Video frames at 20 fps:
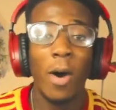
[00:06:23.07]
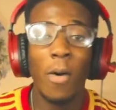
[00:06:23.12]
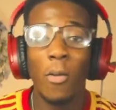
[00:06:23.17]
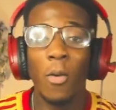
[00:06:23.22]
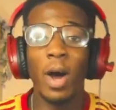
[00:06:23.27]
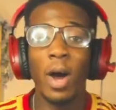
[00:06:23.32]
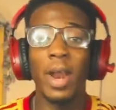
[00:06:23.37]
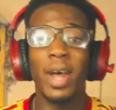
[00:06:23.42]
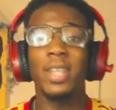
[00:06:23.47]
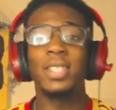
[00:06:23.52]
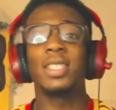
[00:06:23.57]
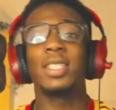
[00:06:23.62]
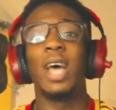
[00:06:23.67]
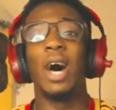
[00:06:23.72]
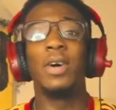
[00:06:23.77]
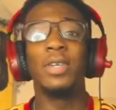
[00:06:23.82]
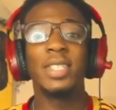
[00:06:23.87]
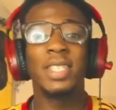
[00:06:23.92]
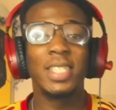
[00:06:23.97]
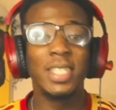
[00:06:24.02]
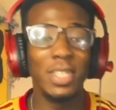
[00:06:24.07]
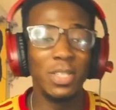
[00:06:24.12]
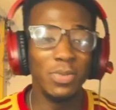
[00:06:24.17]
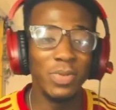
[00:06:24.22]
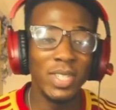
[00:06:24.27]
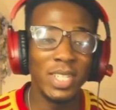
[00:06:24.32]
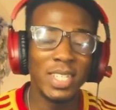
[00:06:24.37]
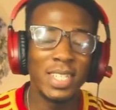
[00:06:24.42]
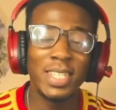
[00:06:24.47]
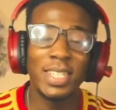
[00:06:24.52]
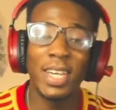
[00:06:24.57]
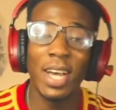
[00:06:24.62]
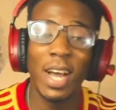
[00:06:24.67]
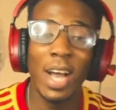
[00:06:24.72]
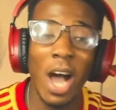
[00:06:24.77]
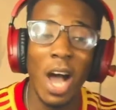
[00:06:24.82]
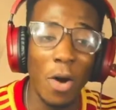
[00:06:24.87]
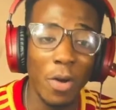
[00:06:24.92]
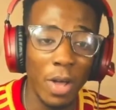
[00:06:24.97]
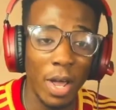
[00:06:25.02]
what are South Do we need to
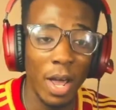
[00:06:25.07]
check out?